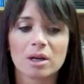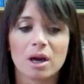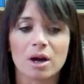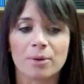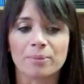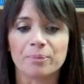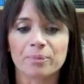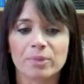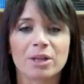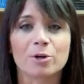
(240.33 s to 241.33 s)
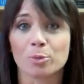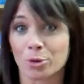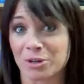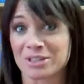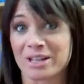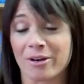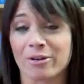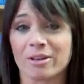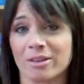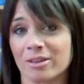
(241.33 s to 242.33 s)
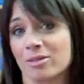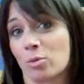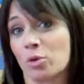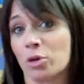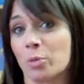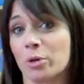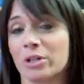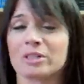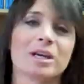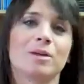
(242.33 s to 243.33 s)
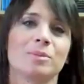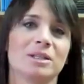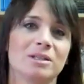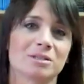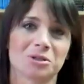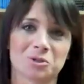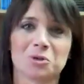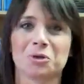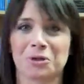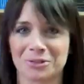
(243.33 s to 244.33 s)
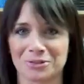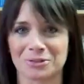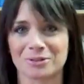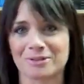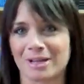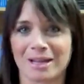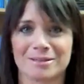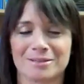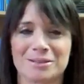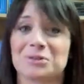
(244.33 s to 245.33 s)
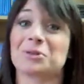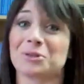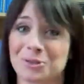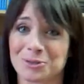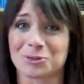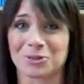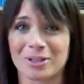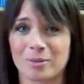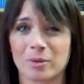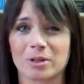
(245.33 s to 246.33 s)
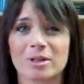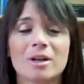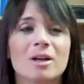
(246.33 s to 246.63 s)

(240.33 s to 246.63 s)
that are broken down and could put diabetes control under not in good control anymore.